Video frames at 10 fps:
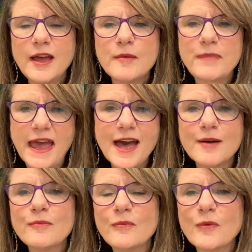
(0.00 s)

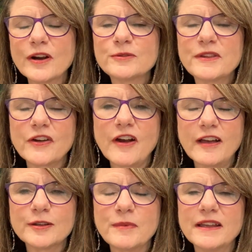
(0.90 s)
Pam works with her
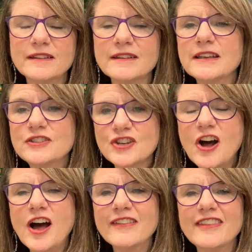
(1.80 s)
husband,
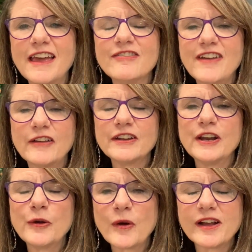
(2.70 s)
John. They founded
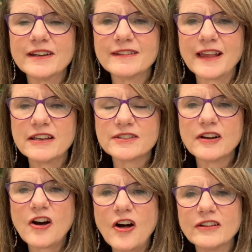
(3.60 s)
an organization
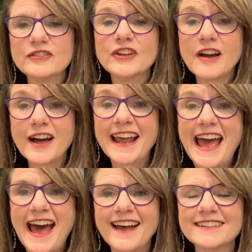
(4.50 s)
called You Gotta
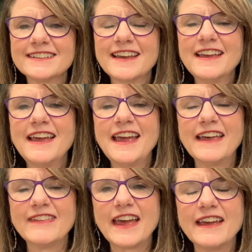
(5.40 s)
Ask,
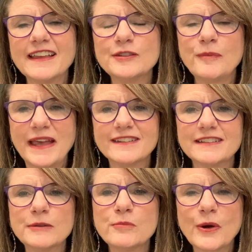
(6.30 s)
and it's based
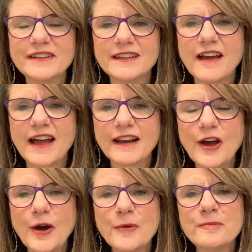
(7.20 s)
in Boise,
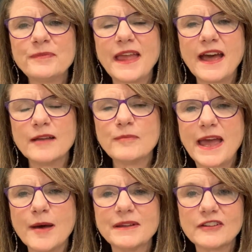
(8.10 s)
Idaho, and
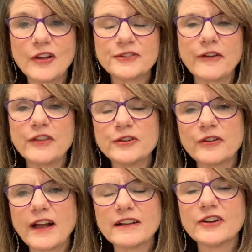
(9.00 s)
Pam is also the
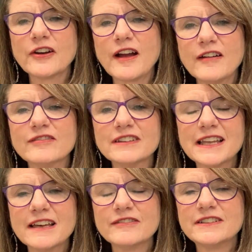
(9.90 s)
director of
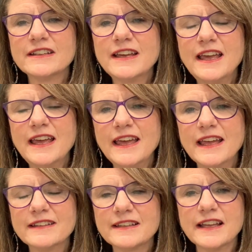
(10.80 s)
Lift.
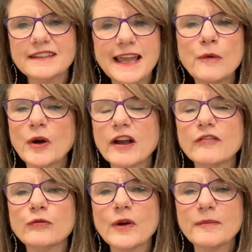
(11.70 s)
It's a network
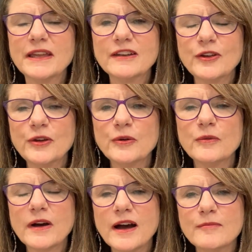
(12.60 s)
of women
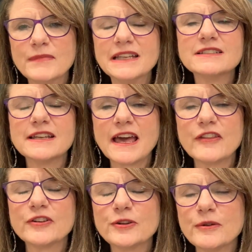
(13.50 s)
who meet
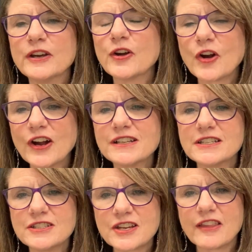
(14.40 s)
together to encourage
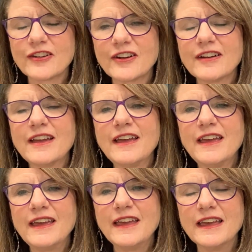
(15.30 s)
each other
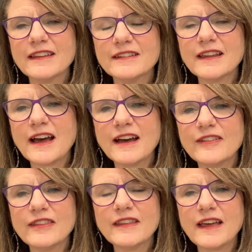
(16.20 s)
in
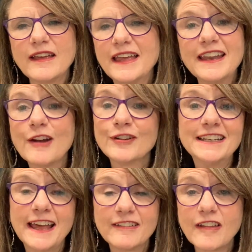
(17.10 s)

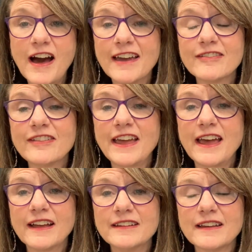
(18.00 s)
everyday life,
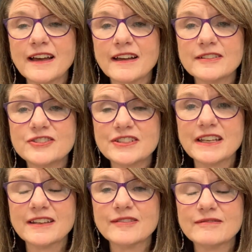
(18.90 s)
and
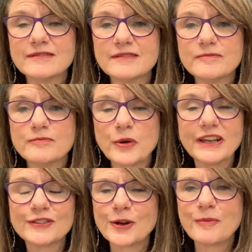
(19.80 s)
she
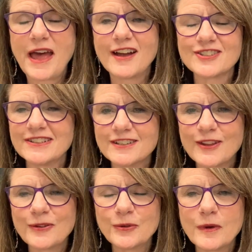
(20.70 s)
brings her passion to
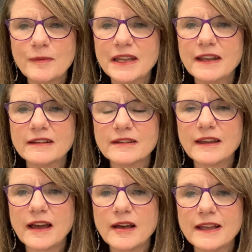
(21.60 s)
those women, and
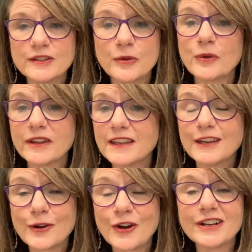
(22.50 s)
it's a really
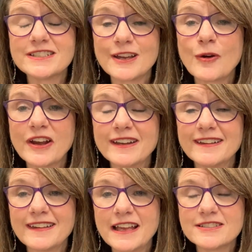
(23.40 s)
encouraging
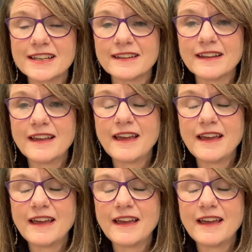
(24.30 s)
organization.